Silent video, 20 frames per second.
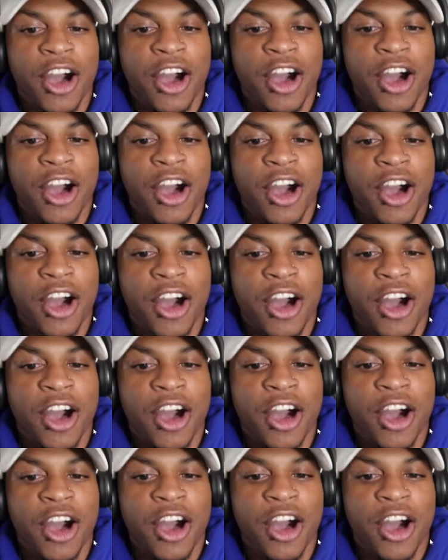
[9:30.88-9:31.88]

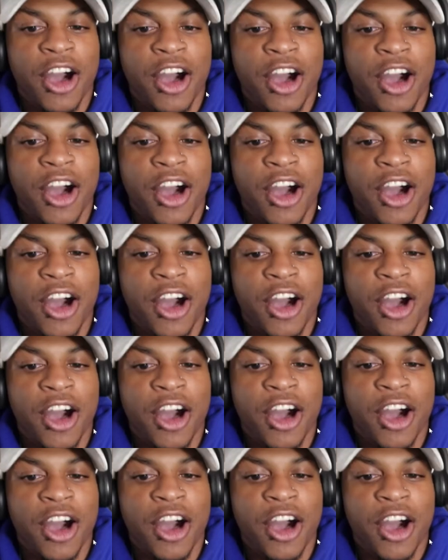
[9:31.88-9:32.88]

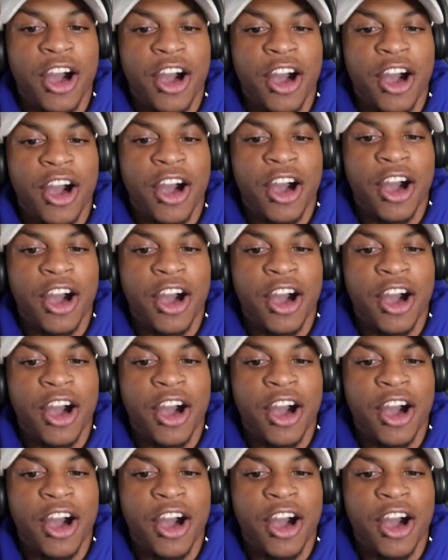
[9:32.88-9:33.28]
(not speaking)